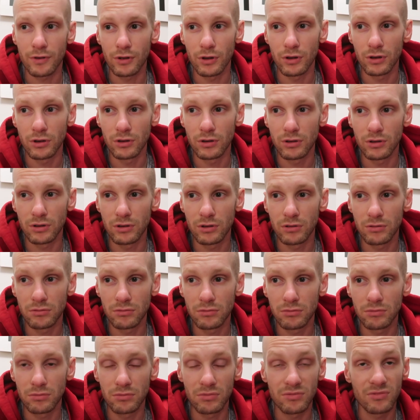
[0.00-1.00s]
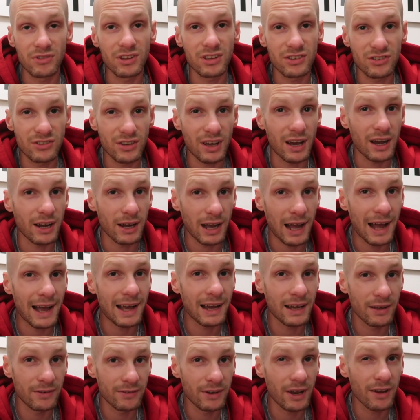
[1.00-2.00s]
And this, I
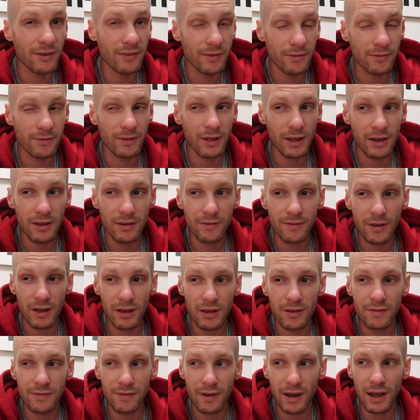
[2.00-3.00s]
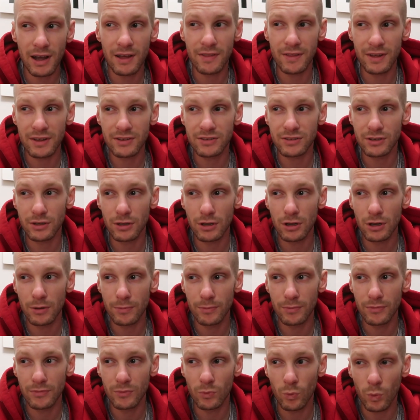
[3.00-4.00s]
can definitely verify. This
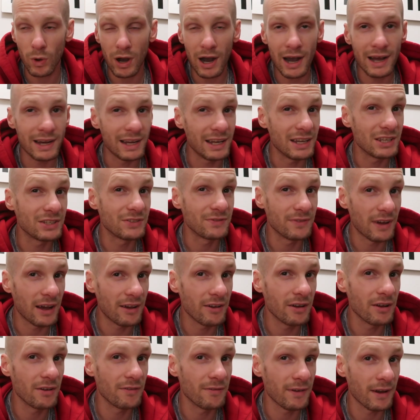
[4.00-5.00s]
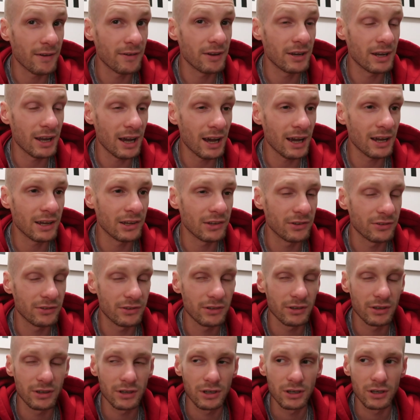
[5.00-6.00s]
wine is very, very nice.
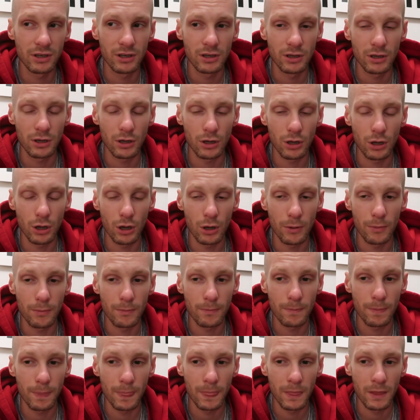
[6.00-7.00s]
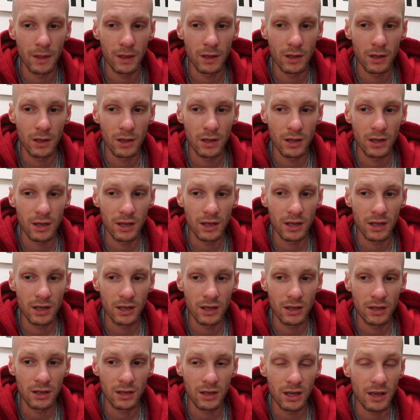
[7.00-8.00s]
If
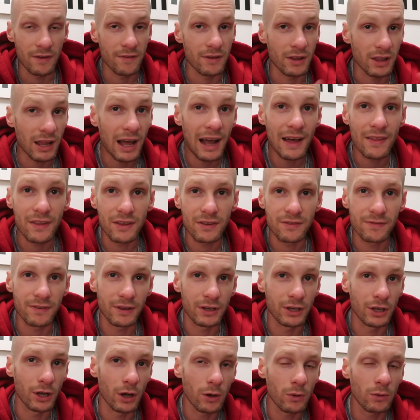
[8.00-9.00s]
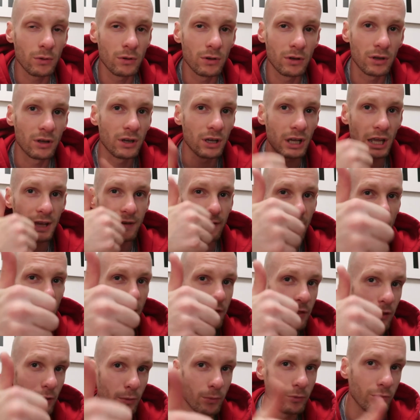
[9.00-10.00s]
you like this video, give it a
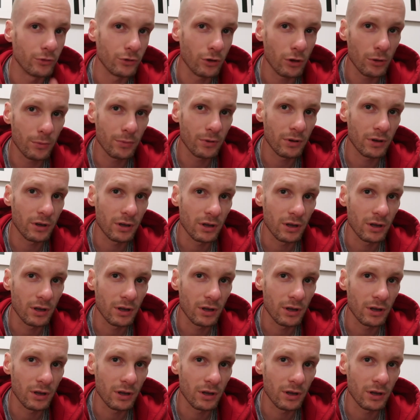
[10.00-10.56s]
thumbs up.